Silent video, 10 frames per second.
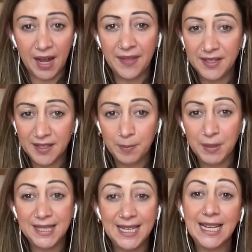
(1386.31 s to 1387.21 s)
And this is
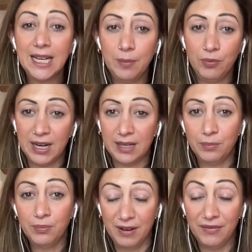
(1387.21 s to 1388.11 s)
particularly
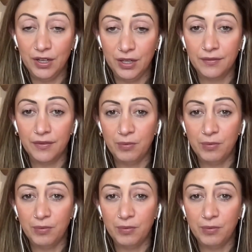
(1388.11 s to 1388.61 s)
prevalent